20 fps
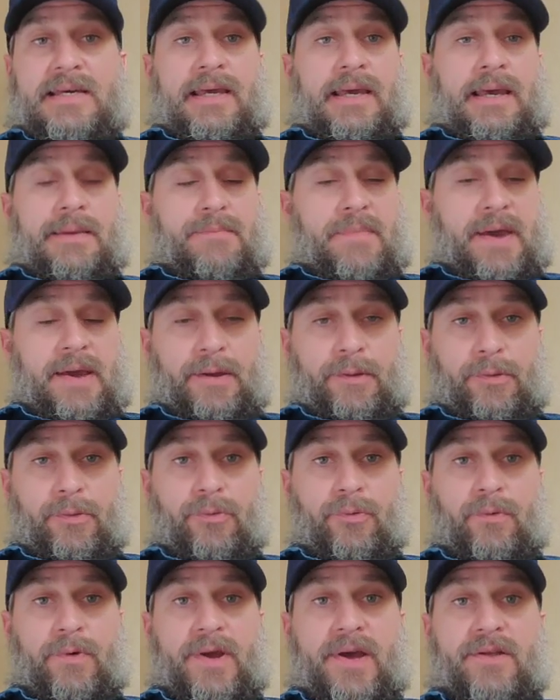and making
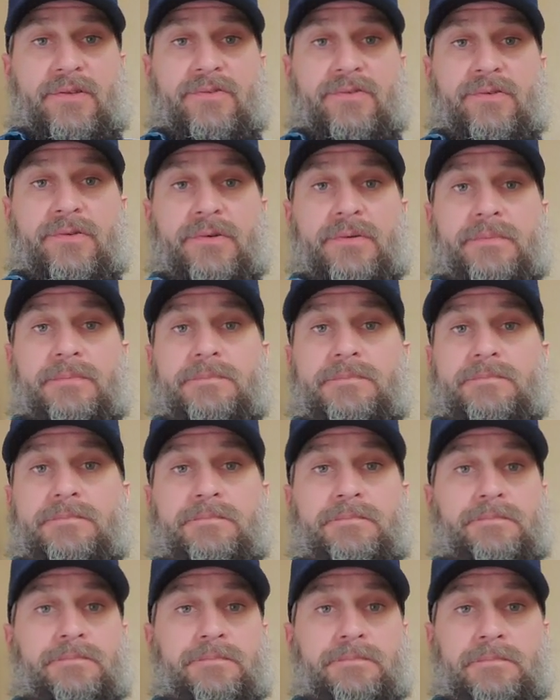threats and
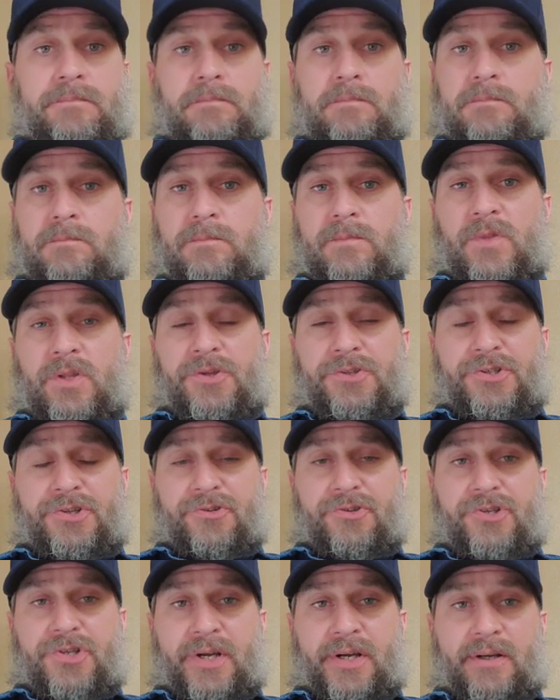
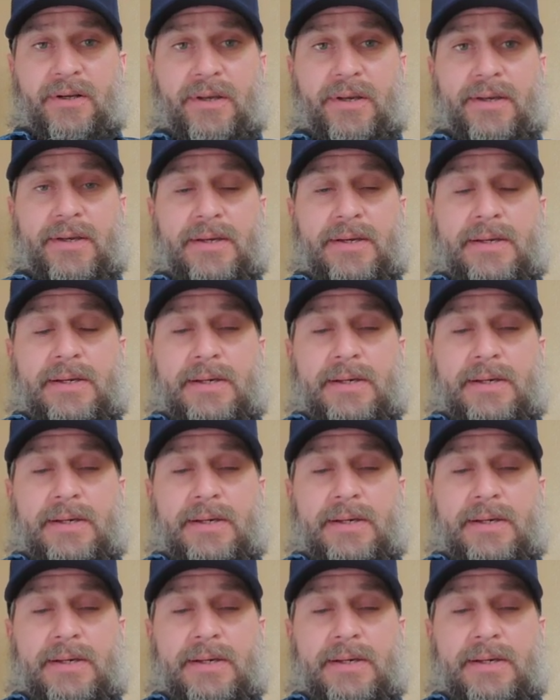just generally